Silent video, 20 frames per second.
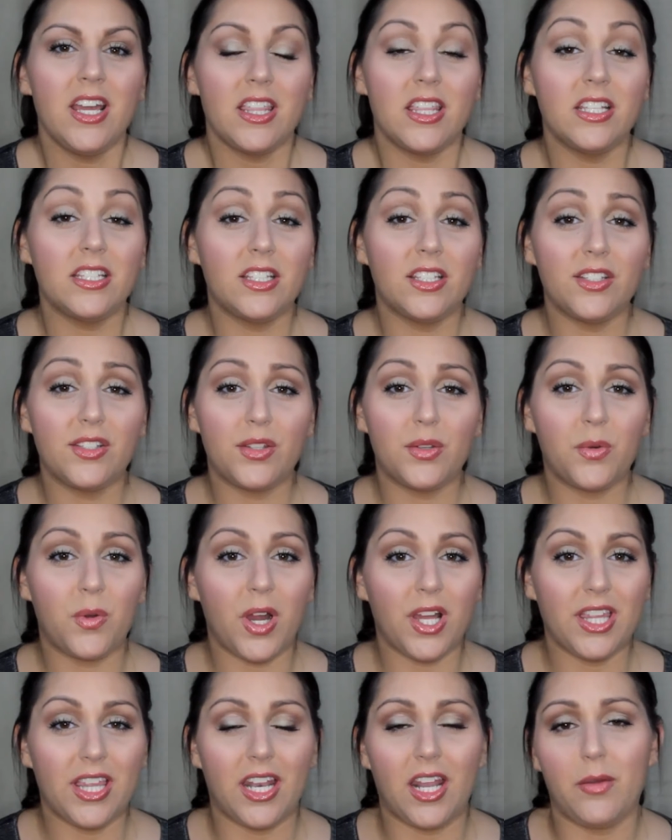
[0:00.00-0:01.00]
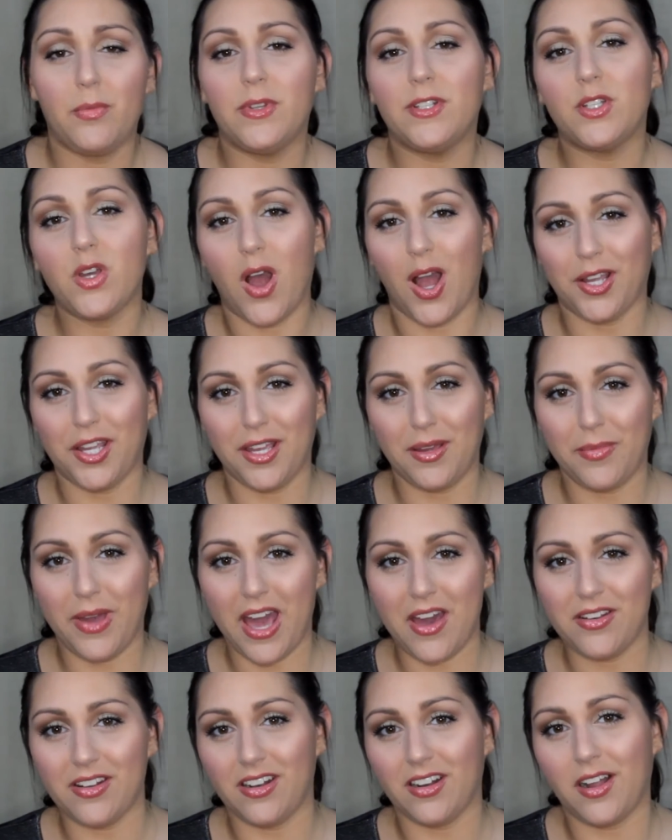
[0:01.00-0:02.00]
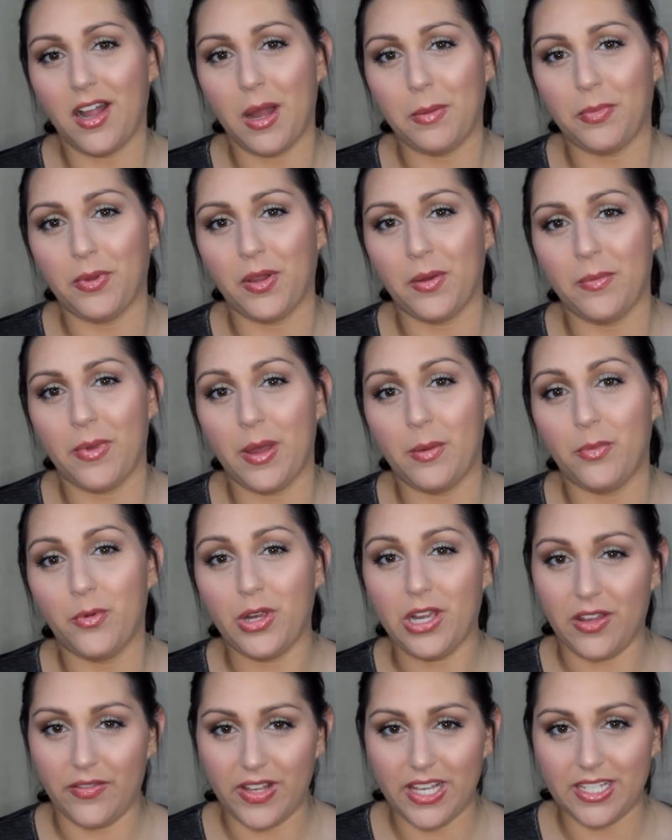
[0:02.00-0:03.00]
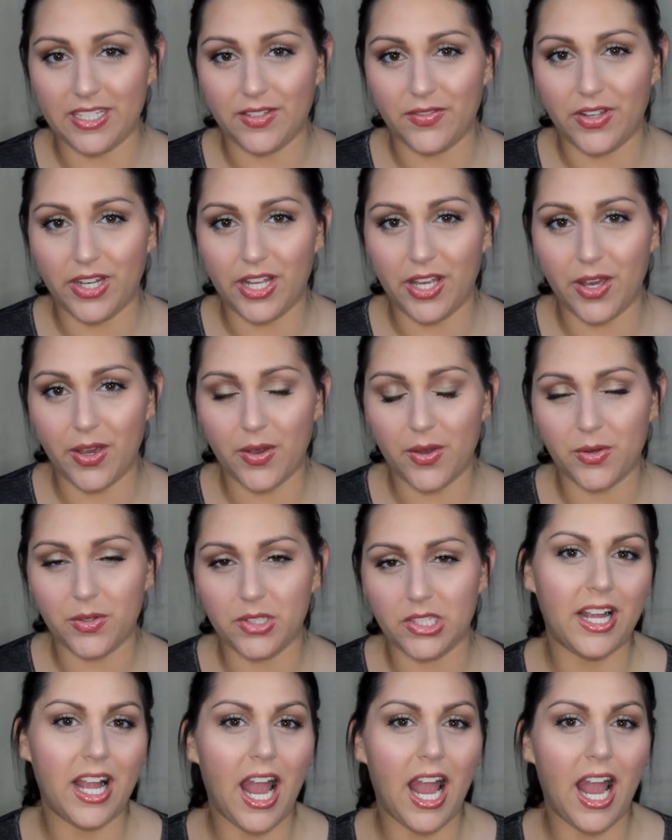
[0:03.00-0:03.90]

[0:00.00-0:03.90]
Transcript: This is the one that I've been talking about in a couple of my previous videos.